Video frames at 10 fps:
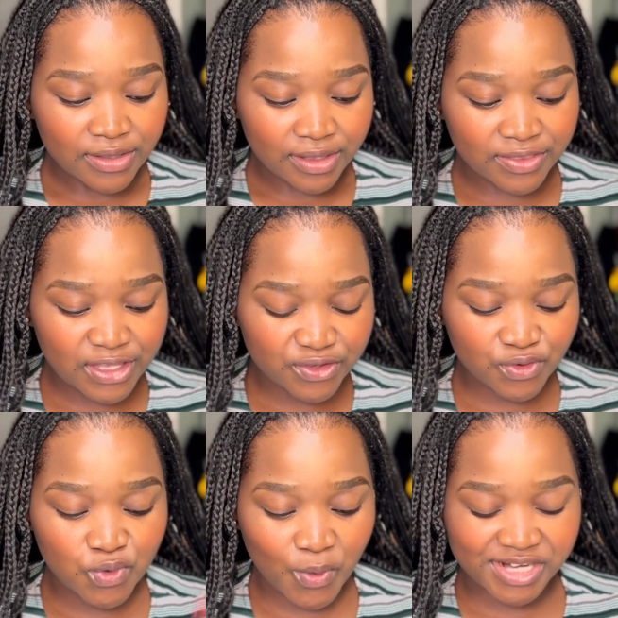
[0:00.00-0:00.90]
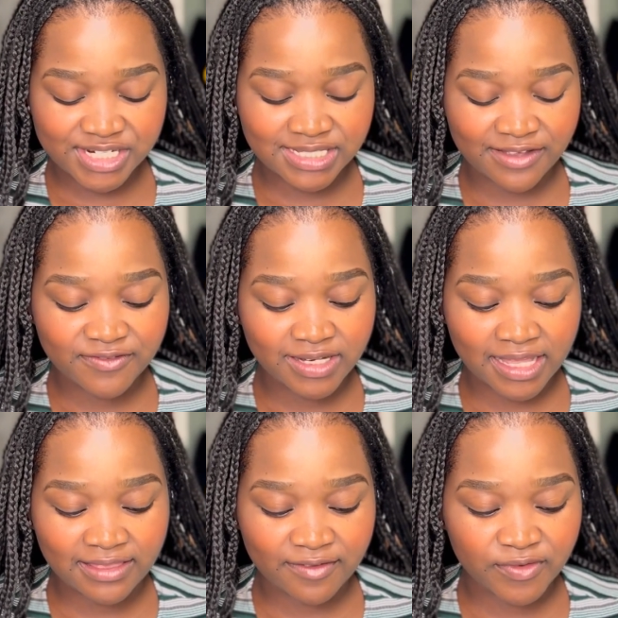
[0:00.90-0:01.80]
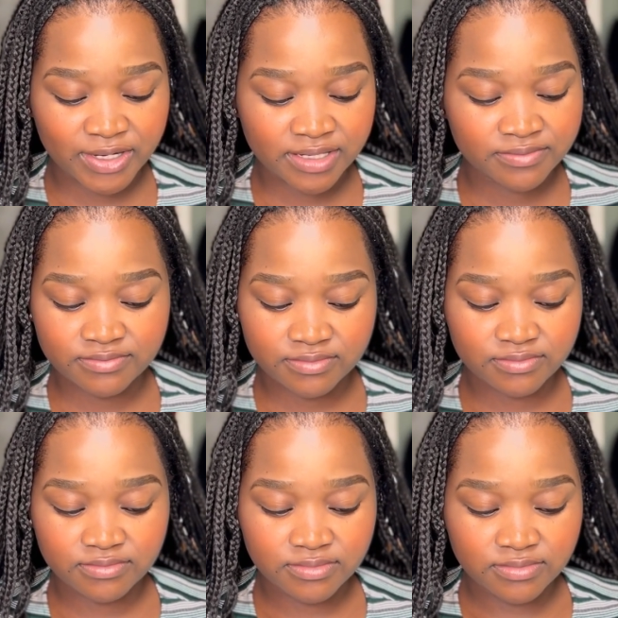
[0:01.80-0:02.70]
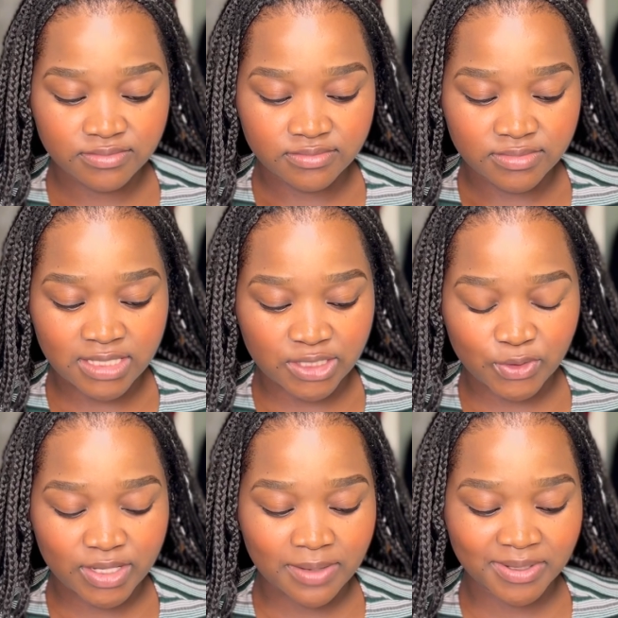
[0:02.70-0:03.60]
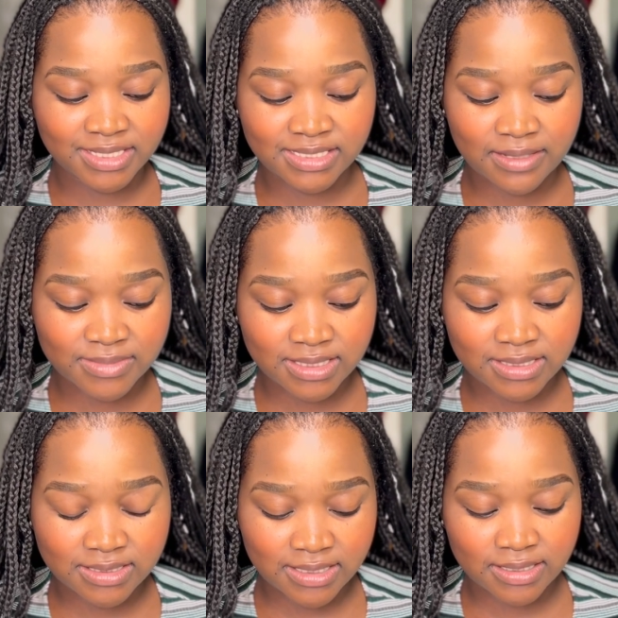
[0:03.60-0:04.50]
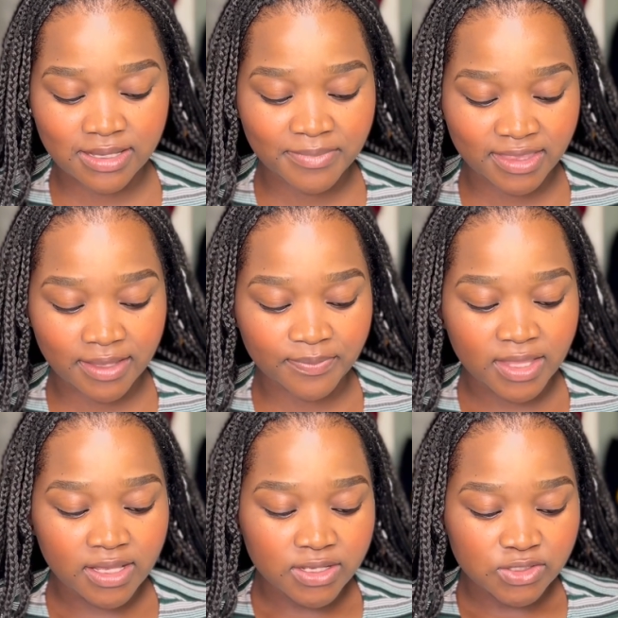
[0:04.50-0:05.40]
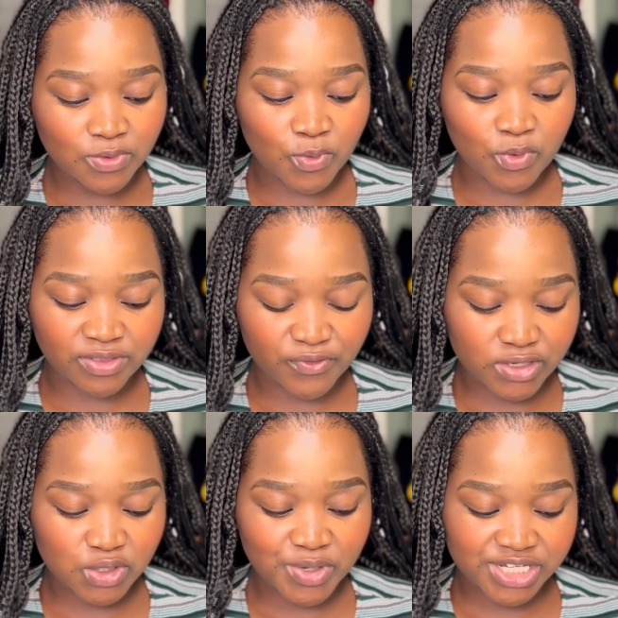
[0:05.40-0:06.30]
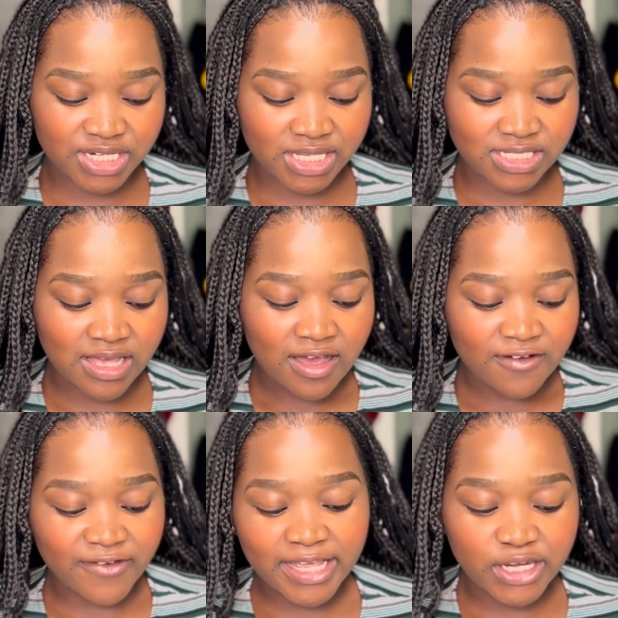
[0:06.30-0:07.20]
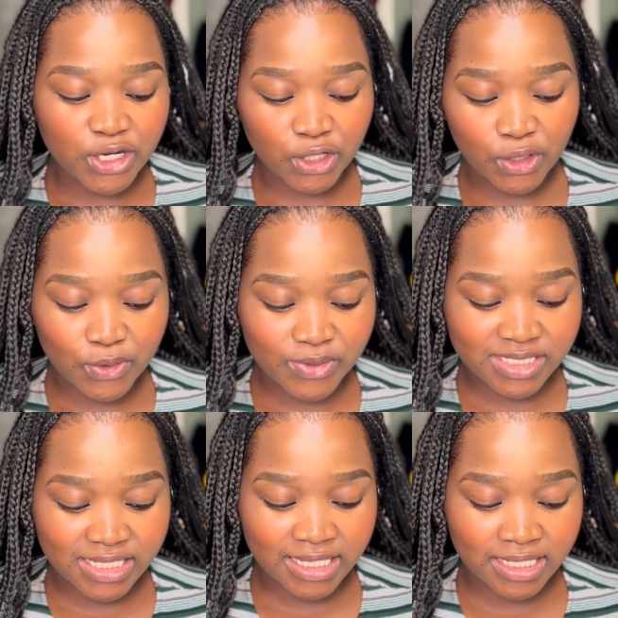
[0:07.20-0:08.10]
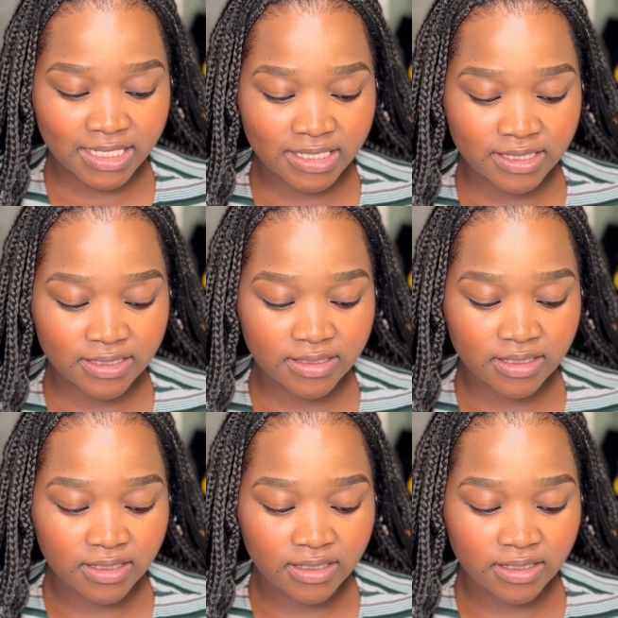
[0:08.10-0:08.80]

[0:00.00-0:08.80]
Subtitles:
these two questions, I feel like they're talking about the same thing. So the first question is finding clothing